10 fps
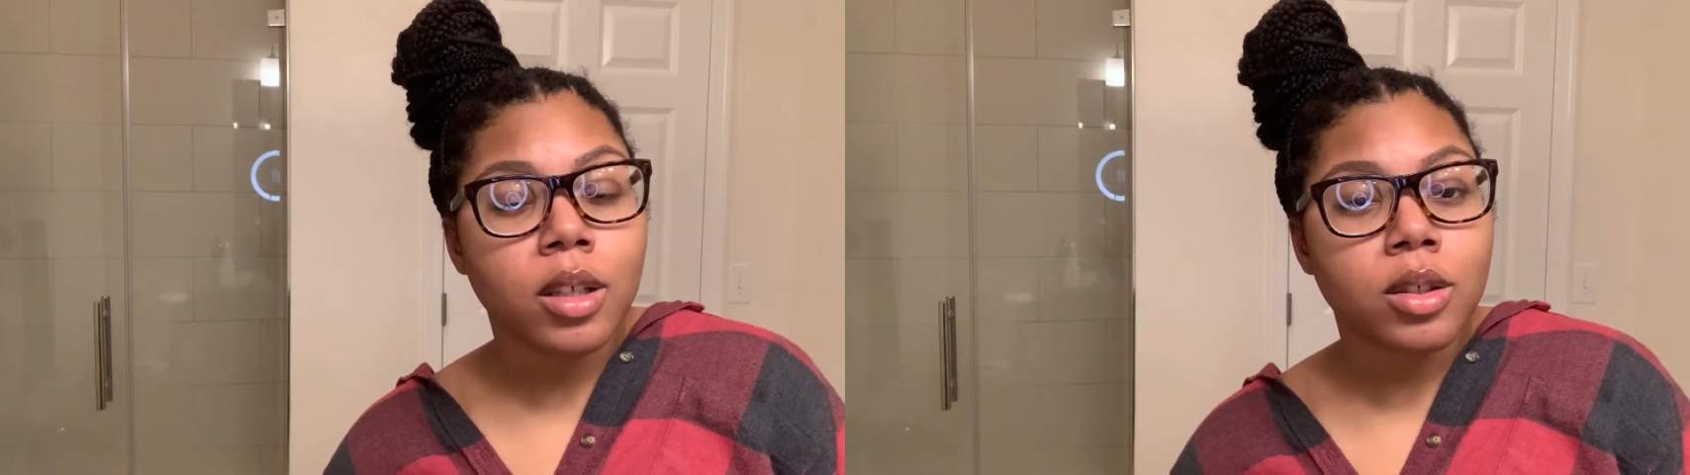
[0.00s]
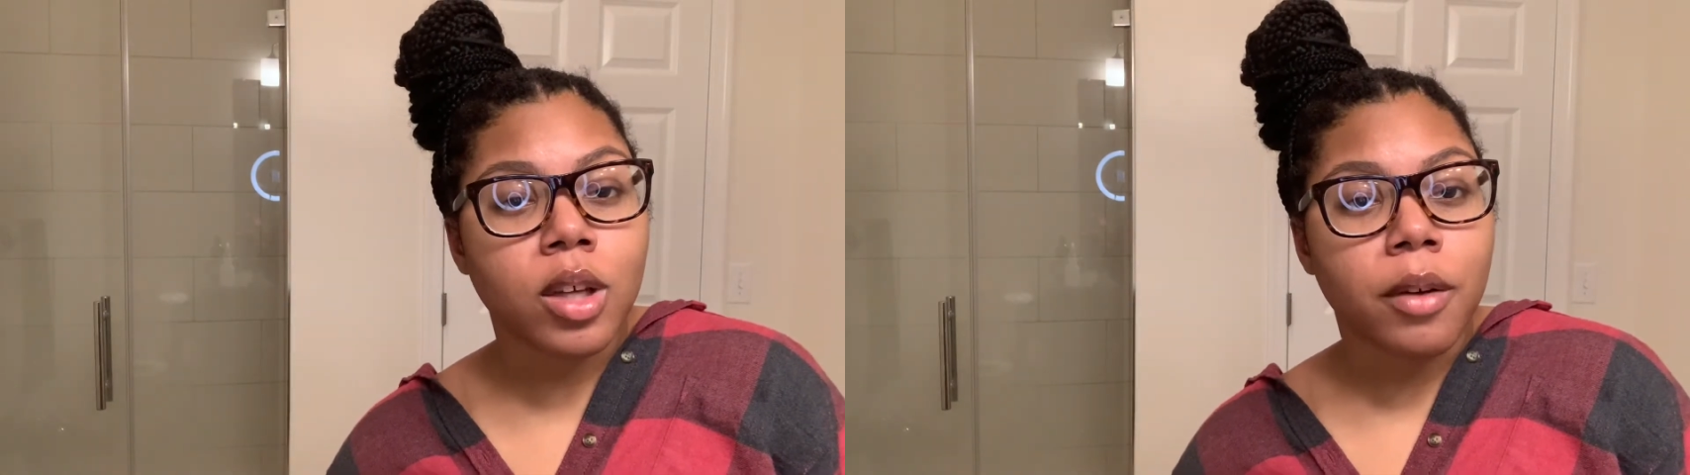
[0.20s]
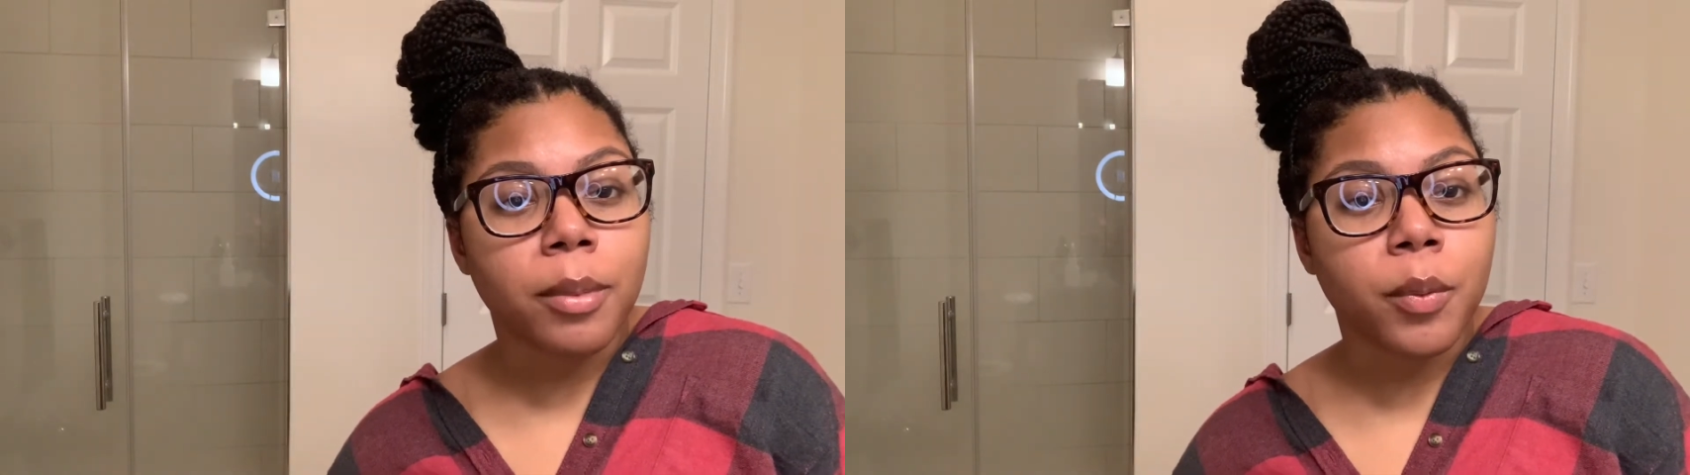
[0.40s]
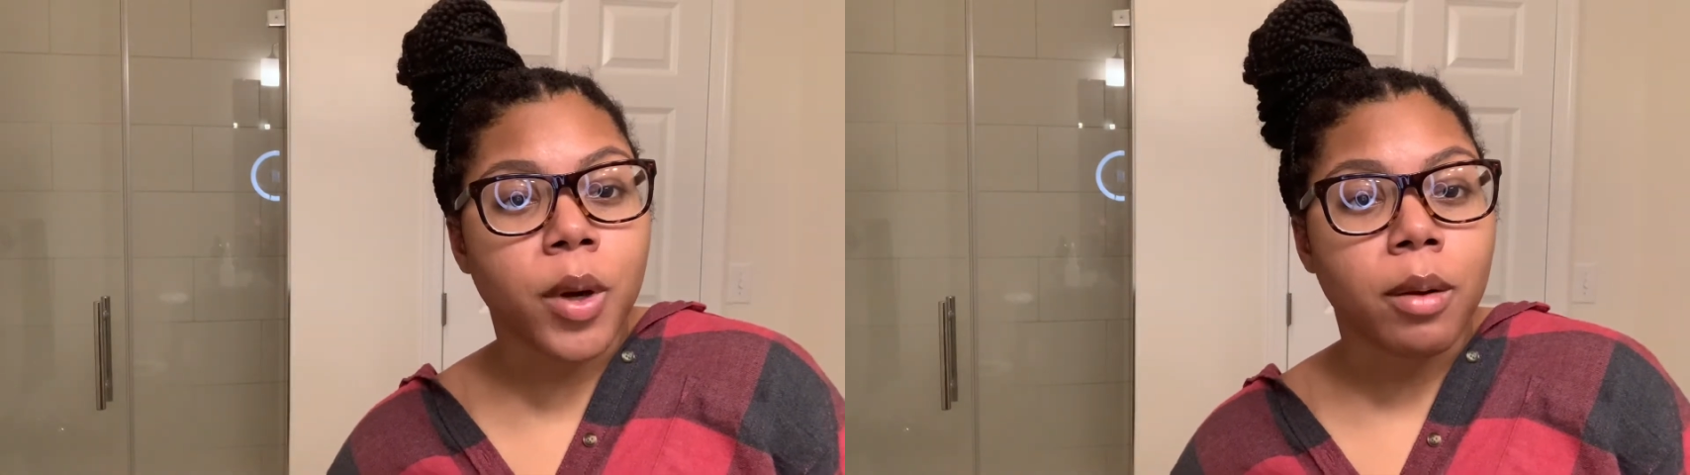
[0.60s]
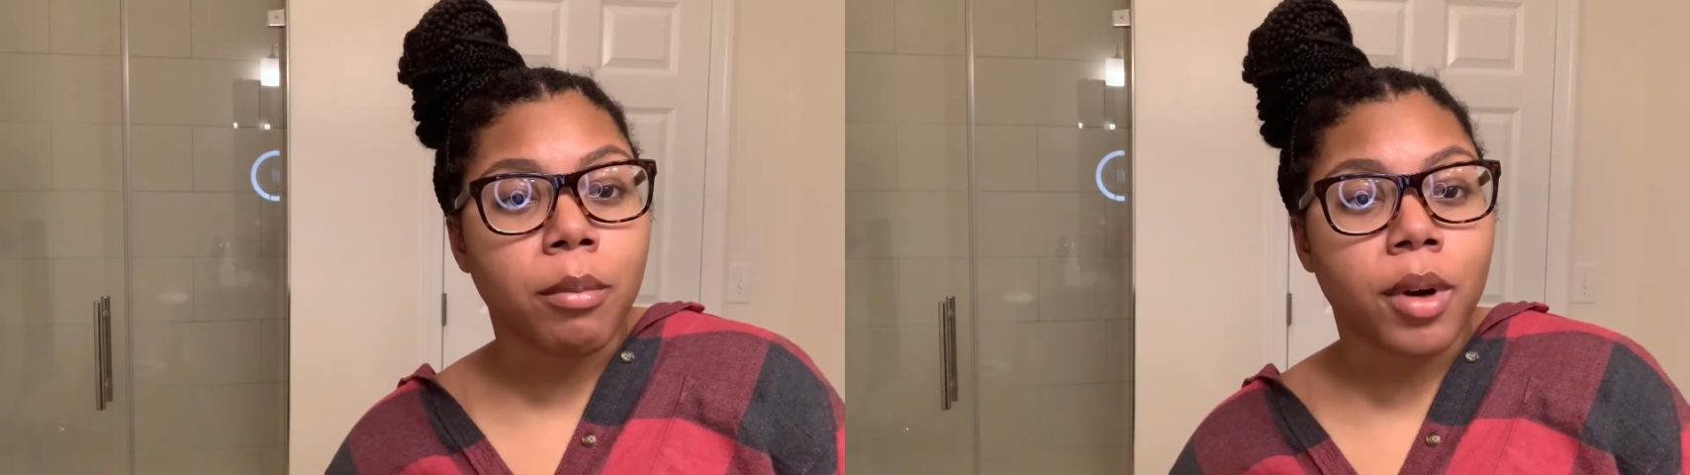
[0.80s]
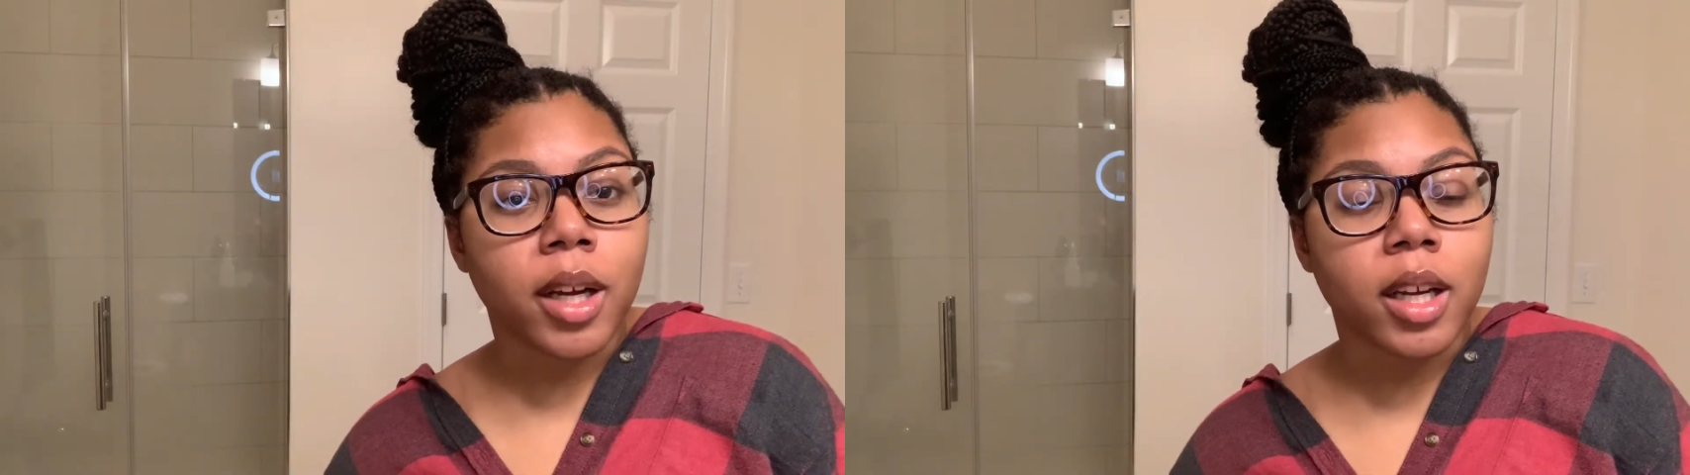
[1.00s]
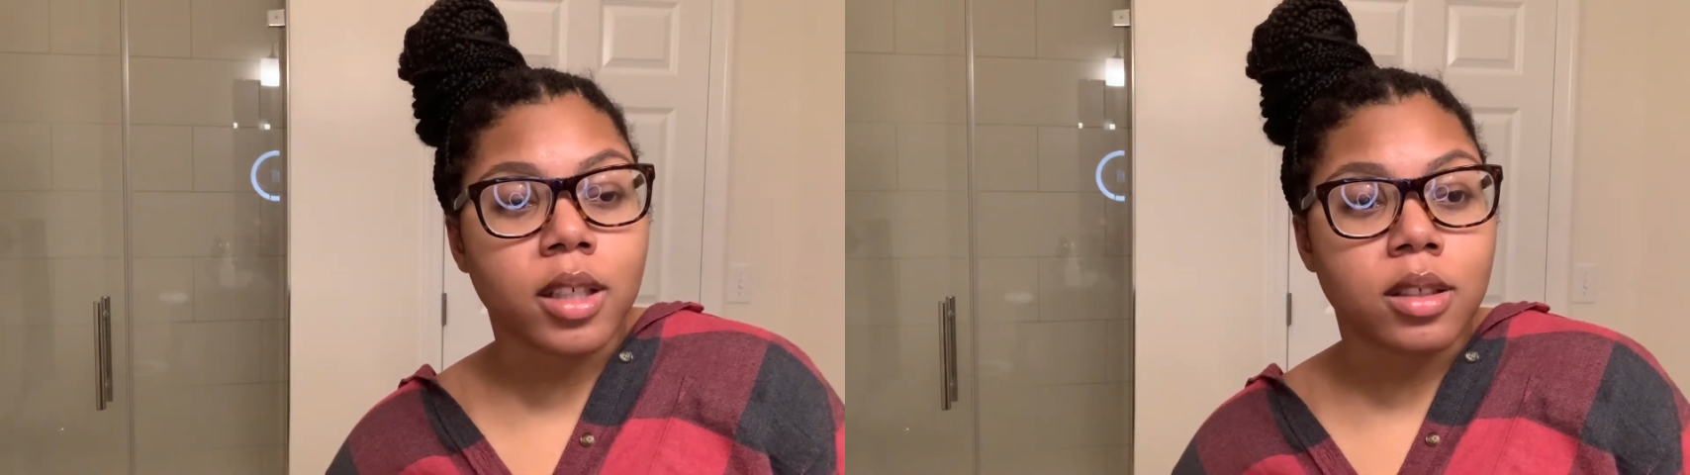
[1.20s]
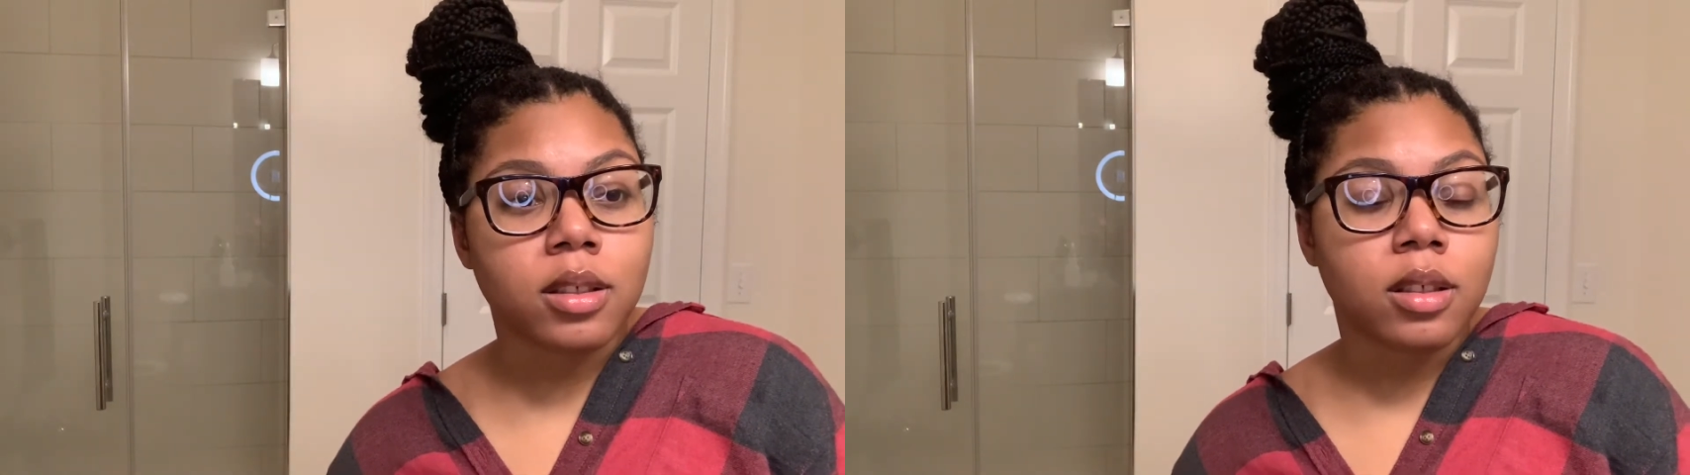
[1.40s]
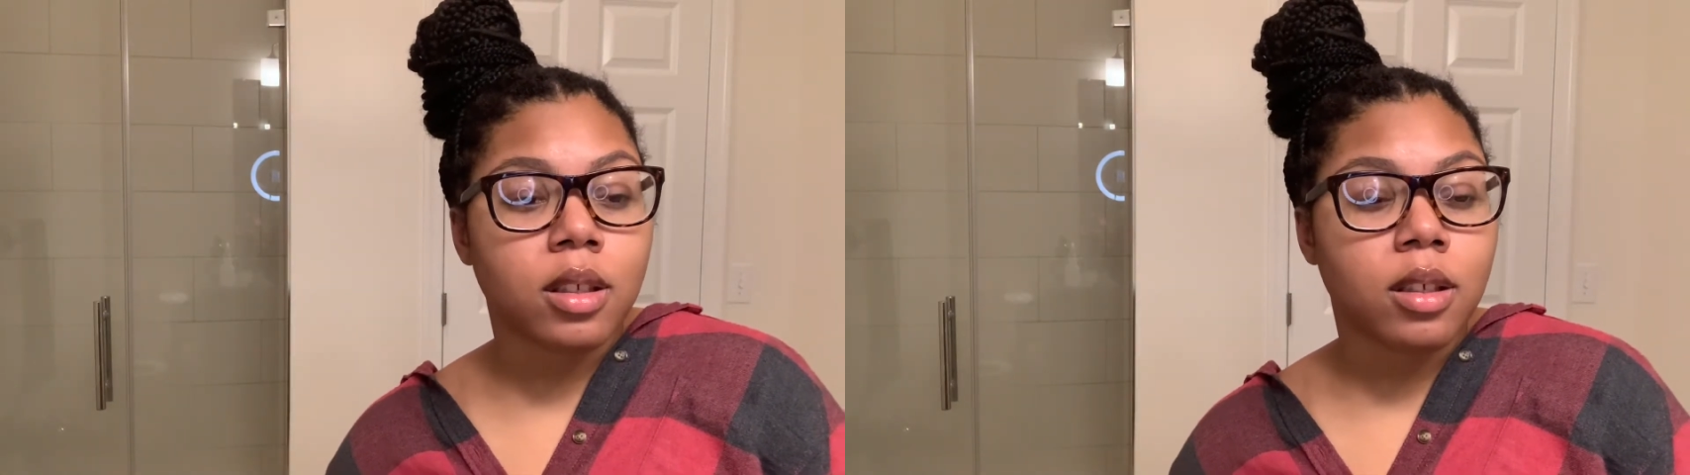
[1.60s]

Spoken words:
so I've been wearing braids